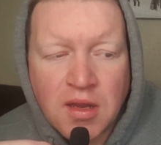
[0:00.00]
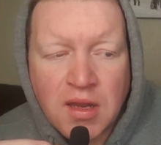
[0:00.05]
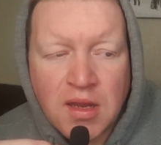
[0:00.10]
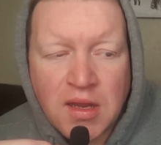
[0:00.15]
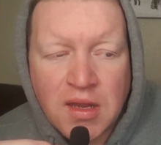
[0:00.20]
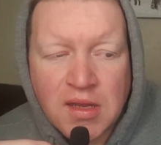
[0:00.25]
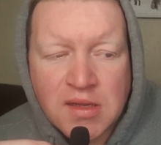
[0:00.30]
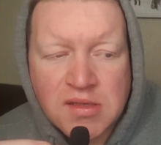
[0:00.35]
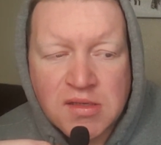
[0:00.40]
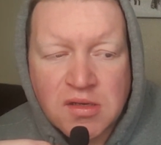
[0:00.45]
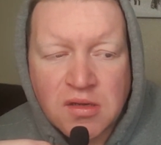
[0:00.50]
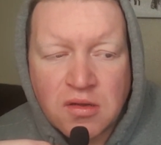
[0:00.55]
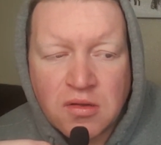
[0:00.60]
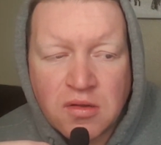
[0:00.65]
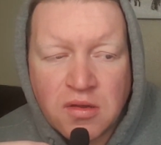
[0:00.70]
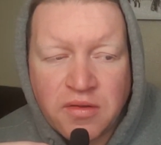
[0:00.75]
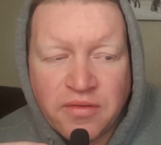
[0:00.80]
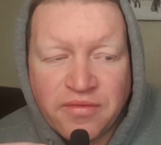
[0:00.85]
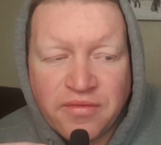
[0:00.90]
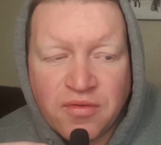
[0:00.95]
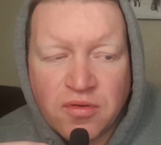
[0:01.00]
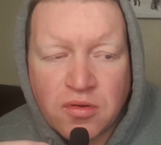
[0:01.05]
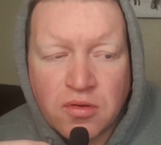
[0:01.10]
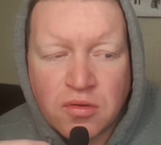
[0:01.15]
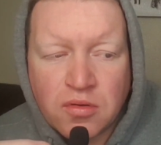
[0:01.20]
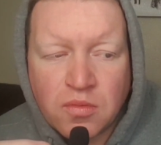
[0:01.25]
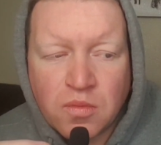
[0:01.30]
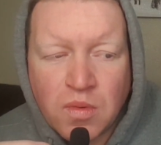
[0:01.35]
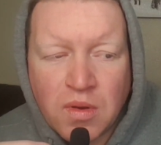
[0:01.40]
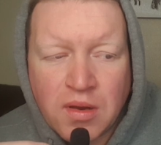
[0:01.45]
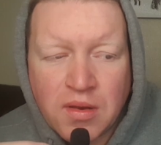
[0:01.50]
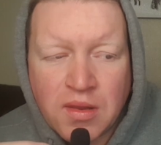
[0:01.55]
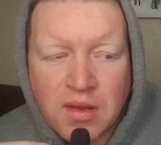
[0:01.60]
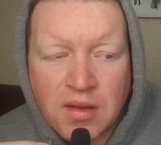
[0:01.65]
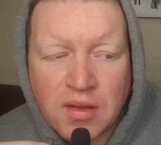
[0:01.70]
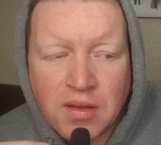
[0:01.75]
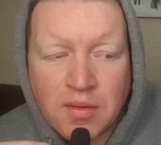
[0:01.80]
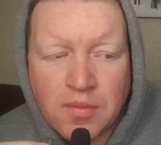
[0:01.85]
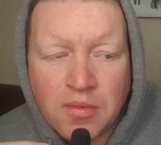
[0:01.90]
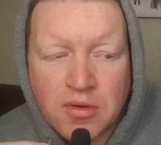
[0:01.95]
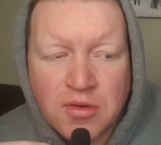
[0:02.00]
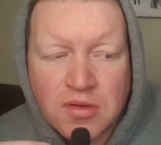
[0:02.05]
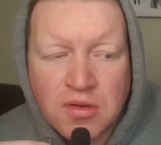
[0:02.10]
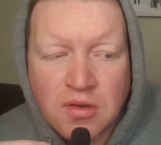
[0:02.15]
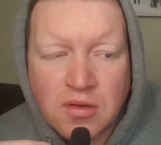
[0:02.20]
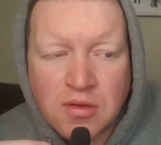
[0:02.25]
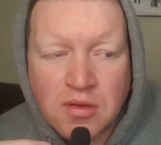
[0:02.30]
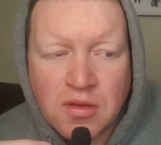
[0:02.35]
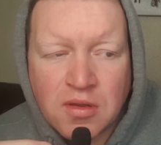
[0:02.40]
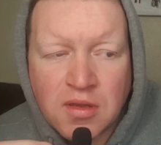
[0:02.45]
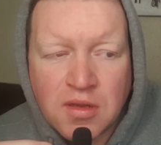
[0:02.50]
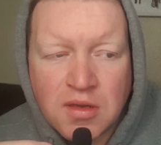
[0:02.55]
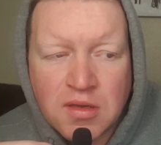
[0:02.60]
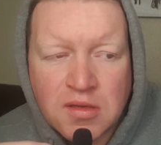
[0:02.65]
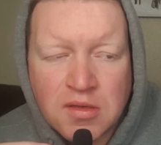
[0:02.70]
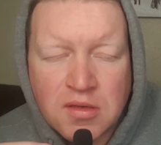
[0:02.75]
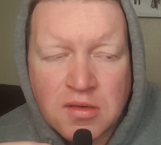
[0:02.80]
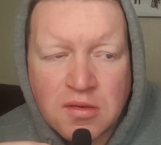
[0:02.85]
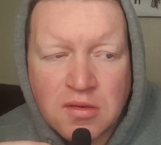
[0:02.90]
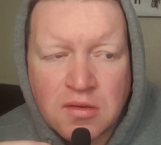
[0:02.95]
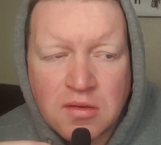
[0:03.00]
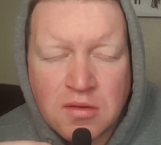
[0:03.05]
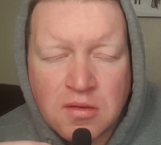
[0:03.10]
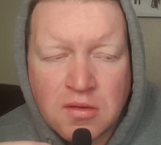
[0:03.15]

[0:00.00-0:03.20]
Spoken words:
he has only fought, let me just look at this.